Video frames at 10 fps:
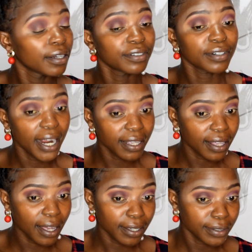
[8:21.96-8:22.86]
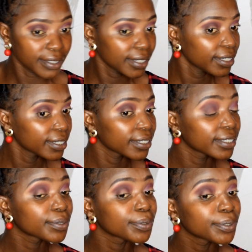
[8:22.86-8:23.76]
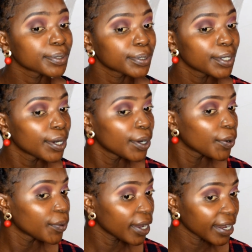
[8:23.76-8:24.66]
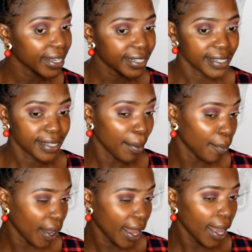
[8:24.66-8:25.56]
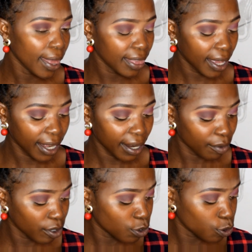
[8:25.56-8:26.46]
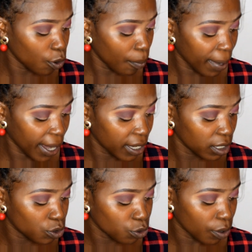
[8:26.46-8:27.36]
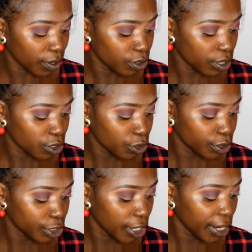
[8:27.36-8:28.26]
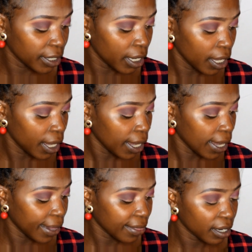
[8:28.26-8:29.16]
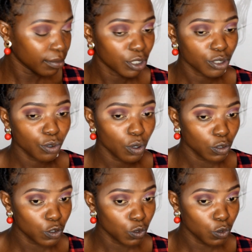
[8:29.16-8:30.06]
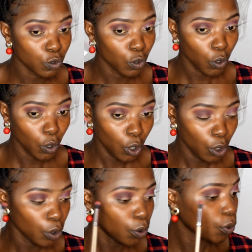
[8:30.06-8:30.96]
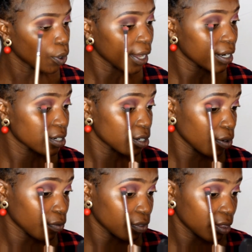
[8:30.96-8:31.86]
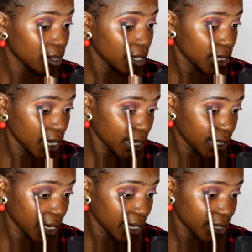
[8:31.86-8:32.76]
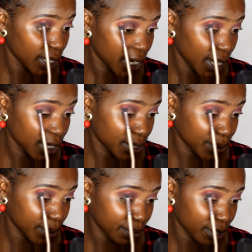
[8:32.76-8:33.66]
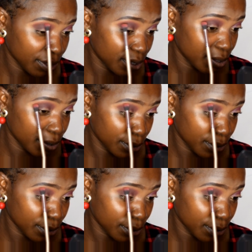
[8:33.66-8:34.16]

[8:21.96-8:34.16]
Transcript: right there. See? So we are getting somewhere, and then I'm going to go back into our transition shade, and then I'm just going to, you know, get rid of this hash line right here. So I'm just going to